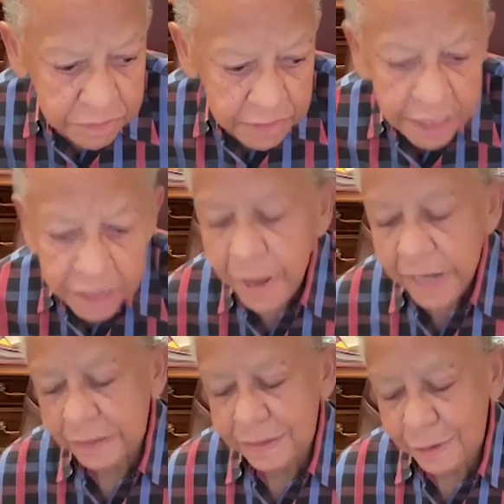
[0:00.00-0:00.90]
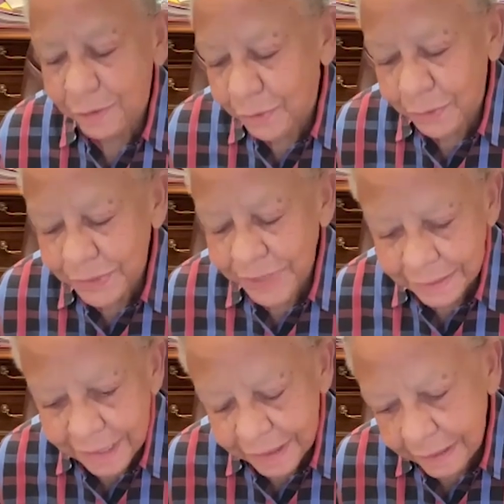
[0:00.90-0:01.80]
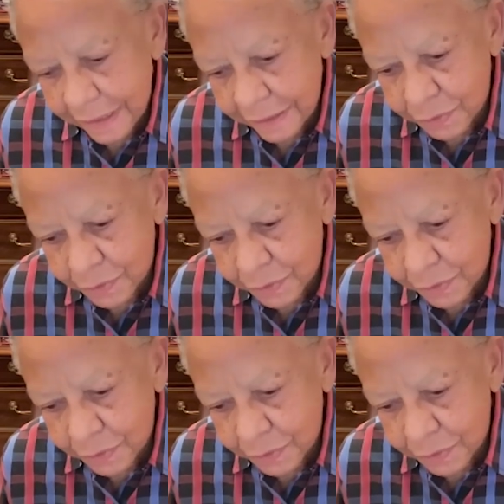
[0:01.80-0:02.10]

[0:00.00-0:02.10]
anybody, you know, that's